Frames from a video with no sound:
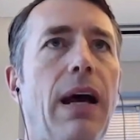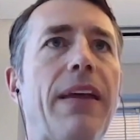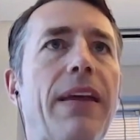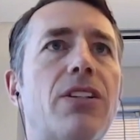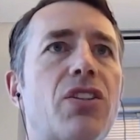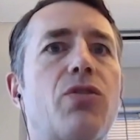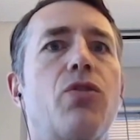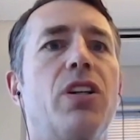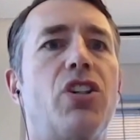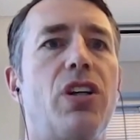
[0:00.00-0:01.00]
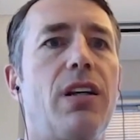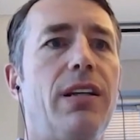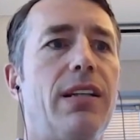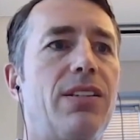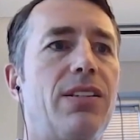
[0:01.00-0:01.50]
I think just
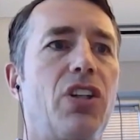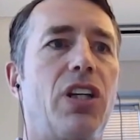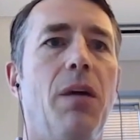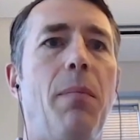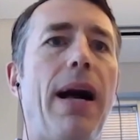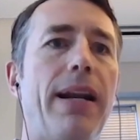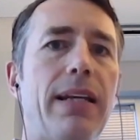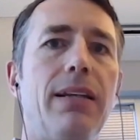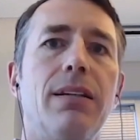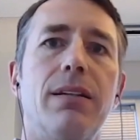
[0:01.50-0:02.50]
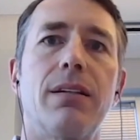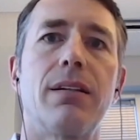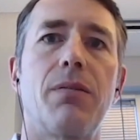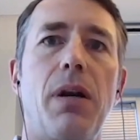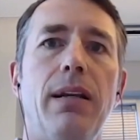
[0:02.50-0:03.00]
traditionally it's such a commodity,
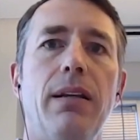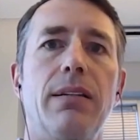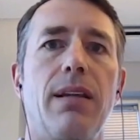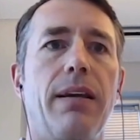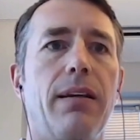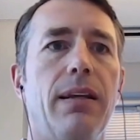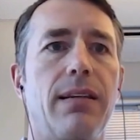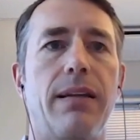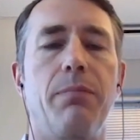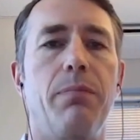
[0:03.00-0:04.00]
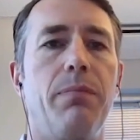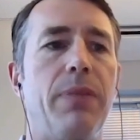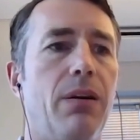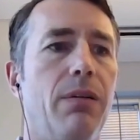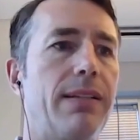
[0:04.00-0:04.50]
right? It's like it's
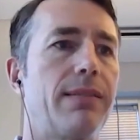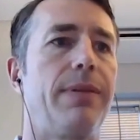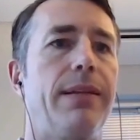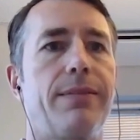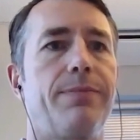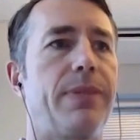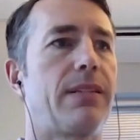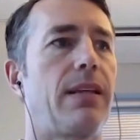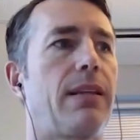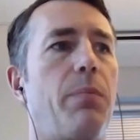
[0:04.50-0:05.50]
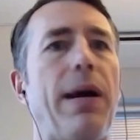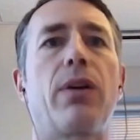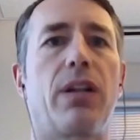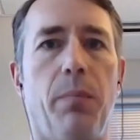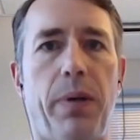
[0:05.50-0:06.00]
like the
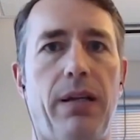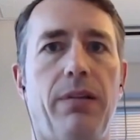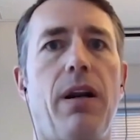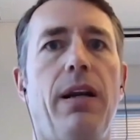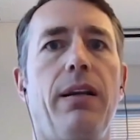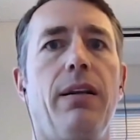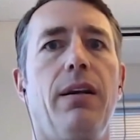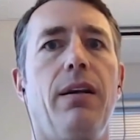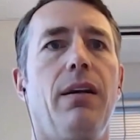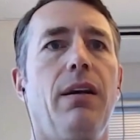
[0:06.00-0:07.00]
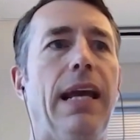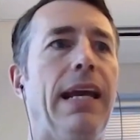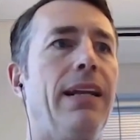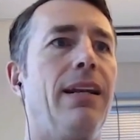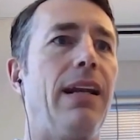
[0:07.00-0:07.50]
power company, right?
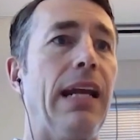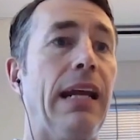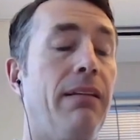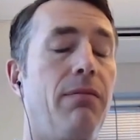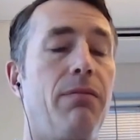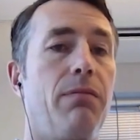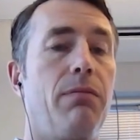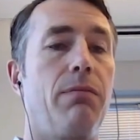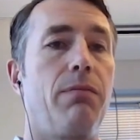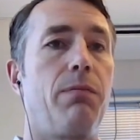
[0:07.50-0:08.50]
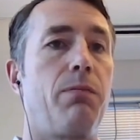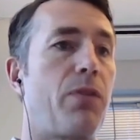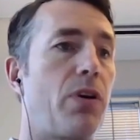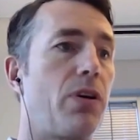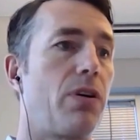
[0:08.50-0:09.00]
And
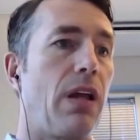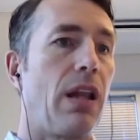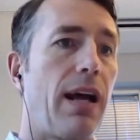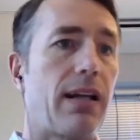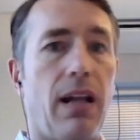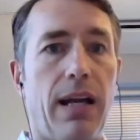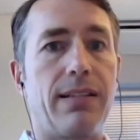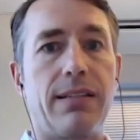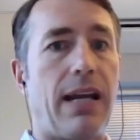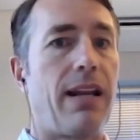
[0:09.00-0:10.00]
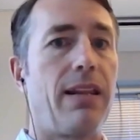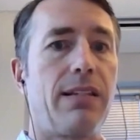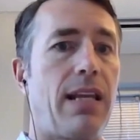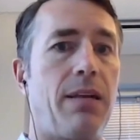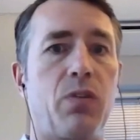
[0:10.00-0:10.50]
for a lot of clients, it's kind of the
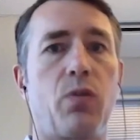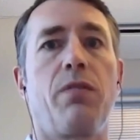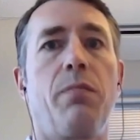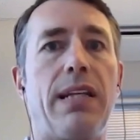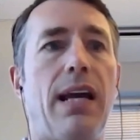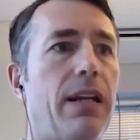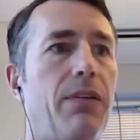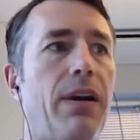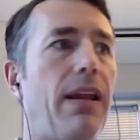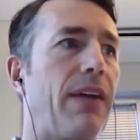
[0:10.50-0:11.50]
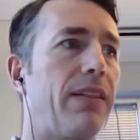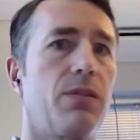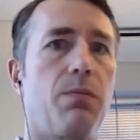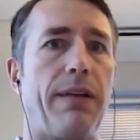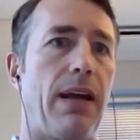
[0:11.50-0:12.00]
same sort of mentality, right? I
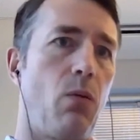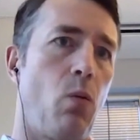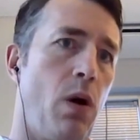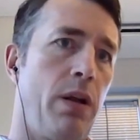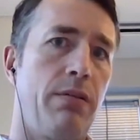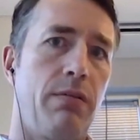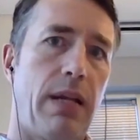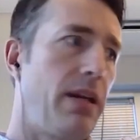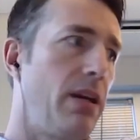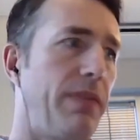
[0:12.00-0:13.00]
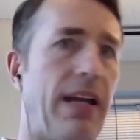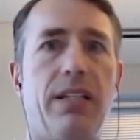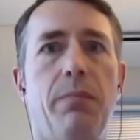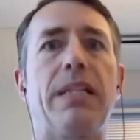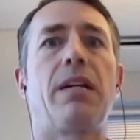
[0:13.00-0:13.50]
got one, like here, we've
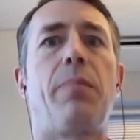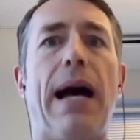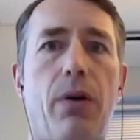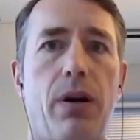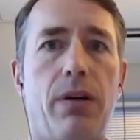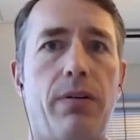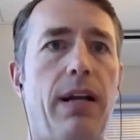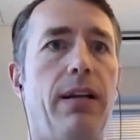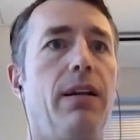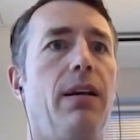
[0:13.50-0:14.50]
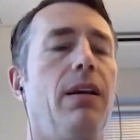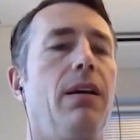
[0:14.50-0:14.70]
got Dominion Power, right?